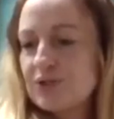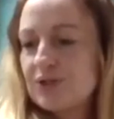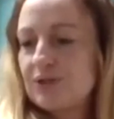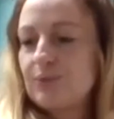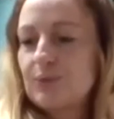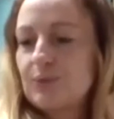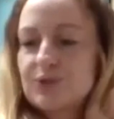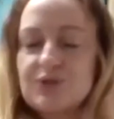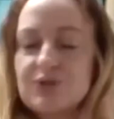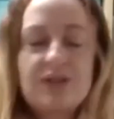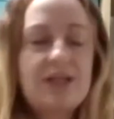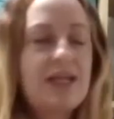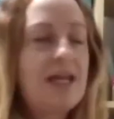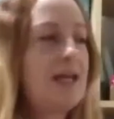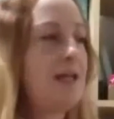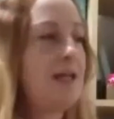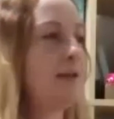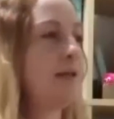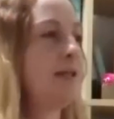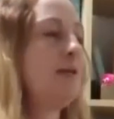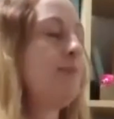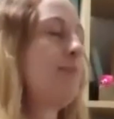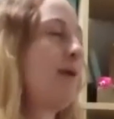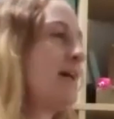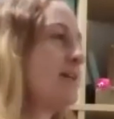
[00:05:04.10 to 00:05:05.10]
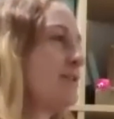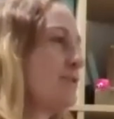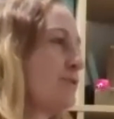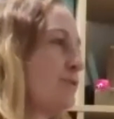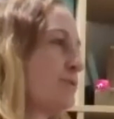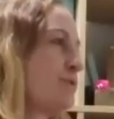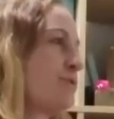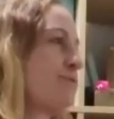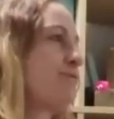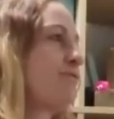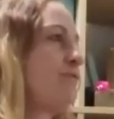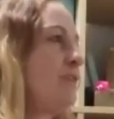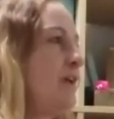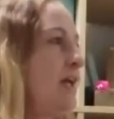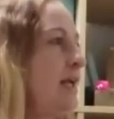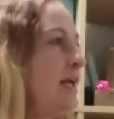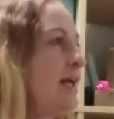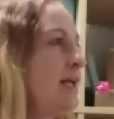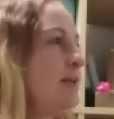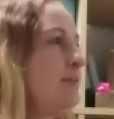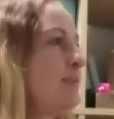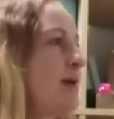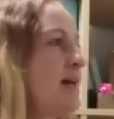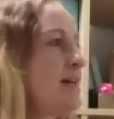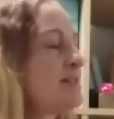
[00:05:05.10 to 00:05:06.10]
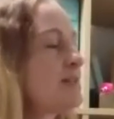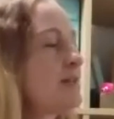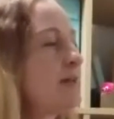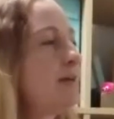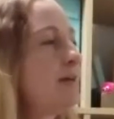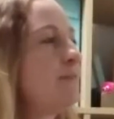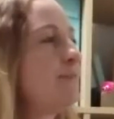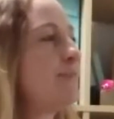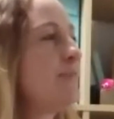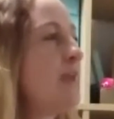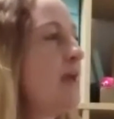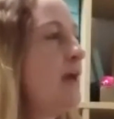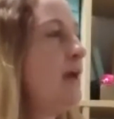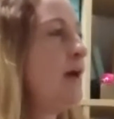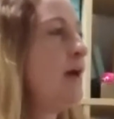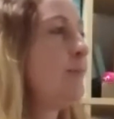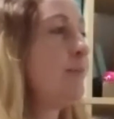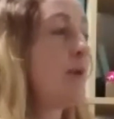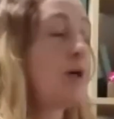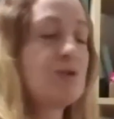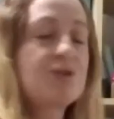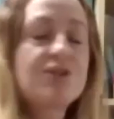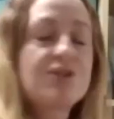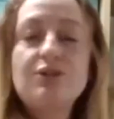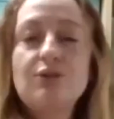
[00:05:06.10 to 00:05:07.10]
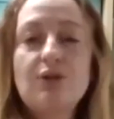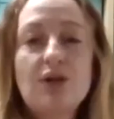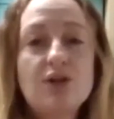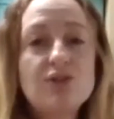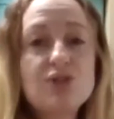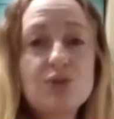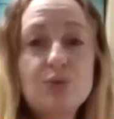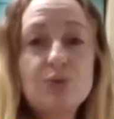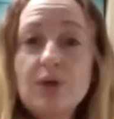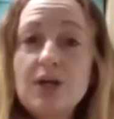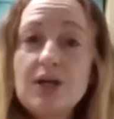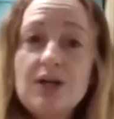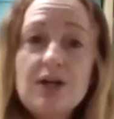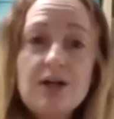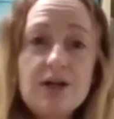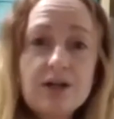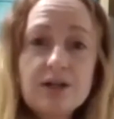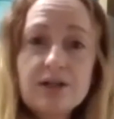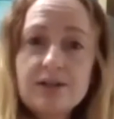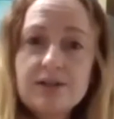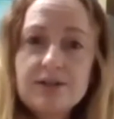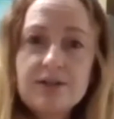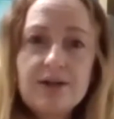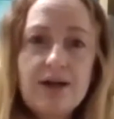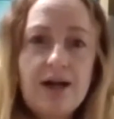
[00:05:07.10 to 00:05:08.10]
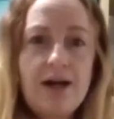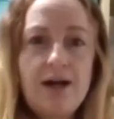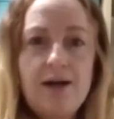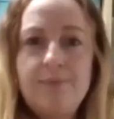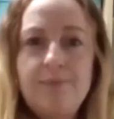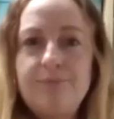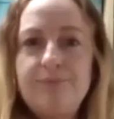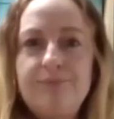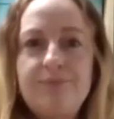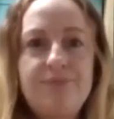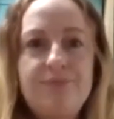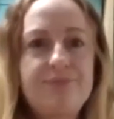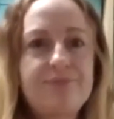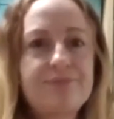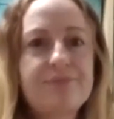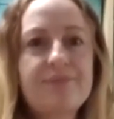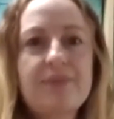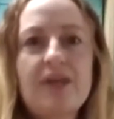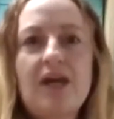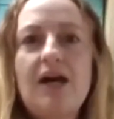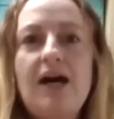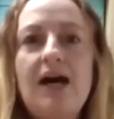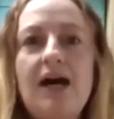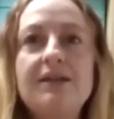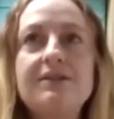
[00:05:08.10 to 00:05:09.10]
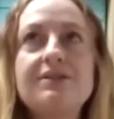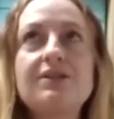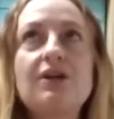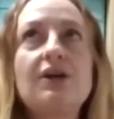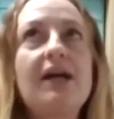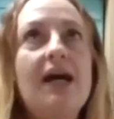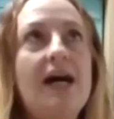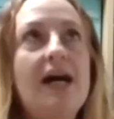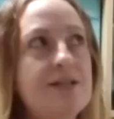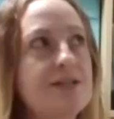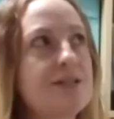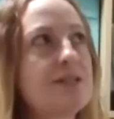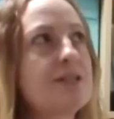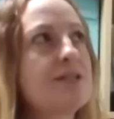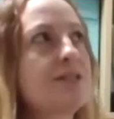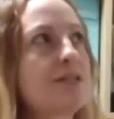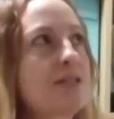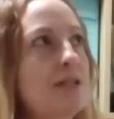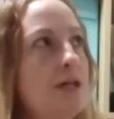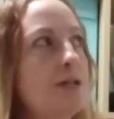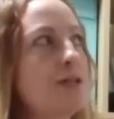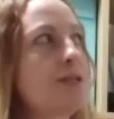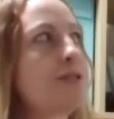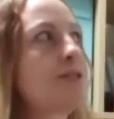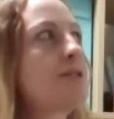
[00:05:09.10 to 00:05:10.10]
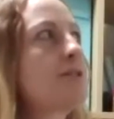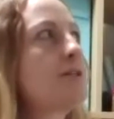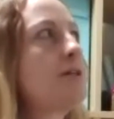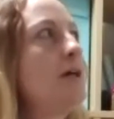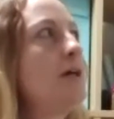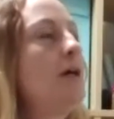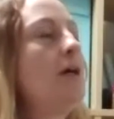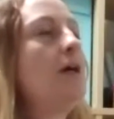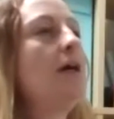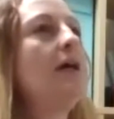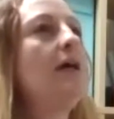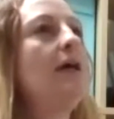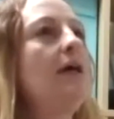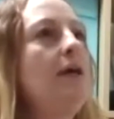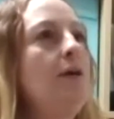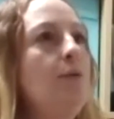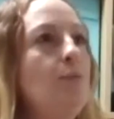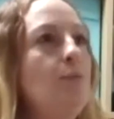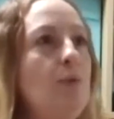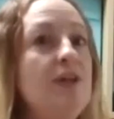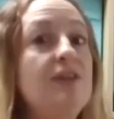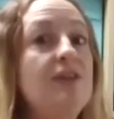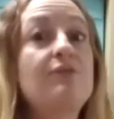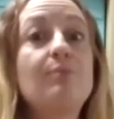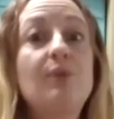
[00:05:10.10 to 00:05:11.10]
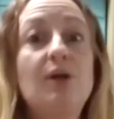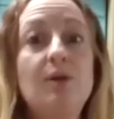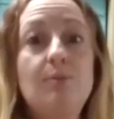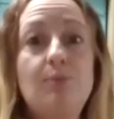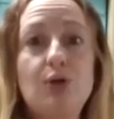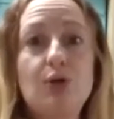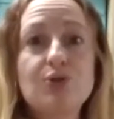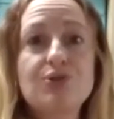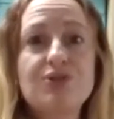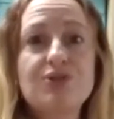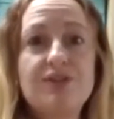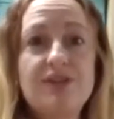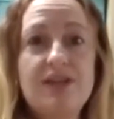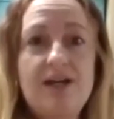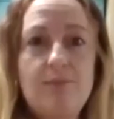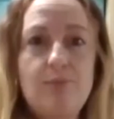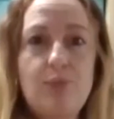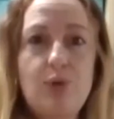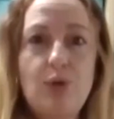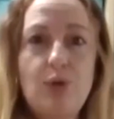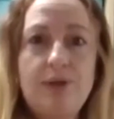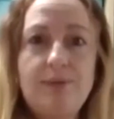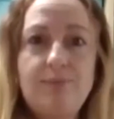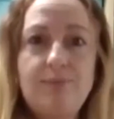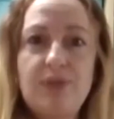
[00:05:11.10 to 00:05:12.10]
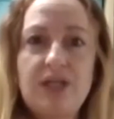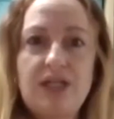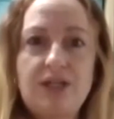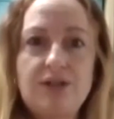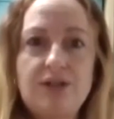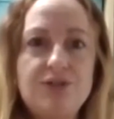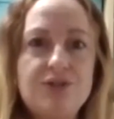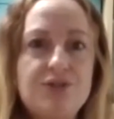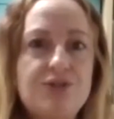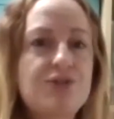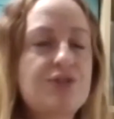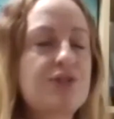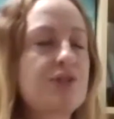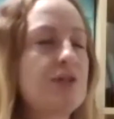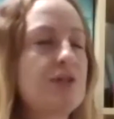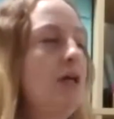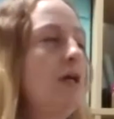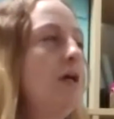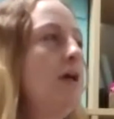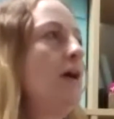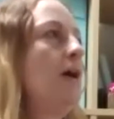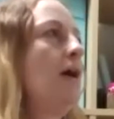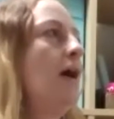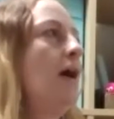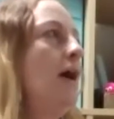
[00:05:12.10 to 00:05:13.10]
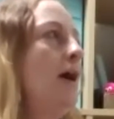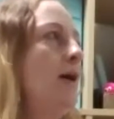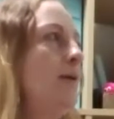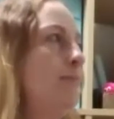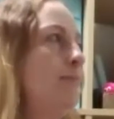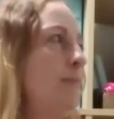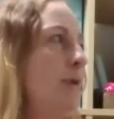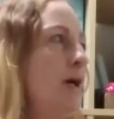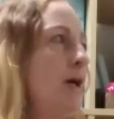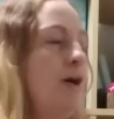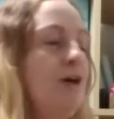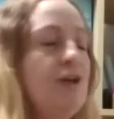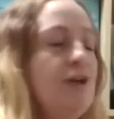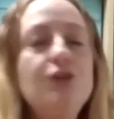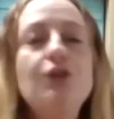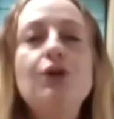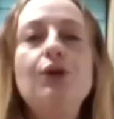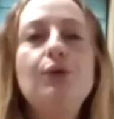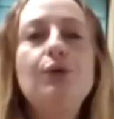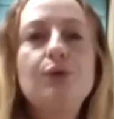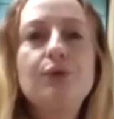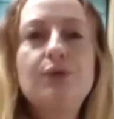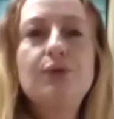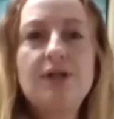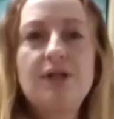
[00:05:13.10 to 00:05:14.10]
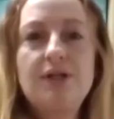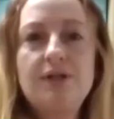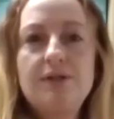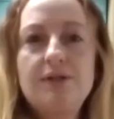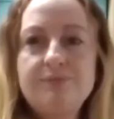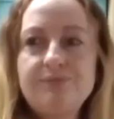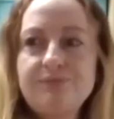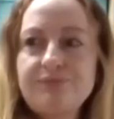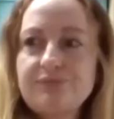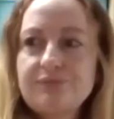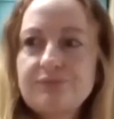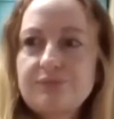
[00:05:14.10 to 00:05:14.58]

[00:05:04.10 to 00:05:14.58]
because I wasn't getting any better, wasn't feeling any better. But I was still going to work, and I had discussed it with my boss at that point, because I knew that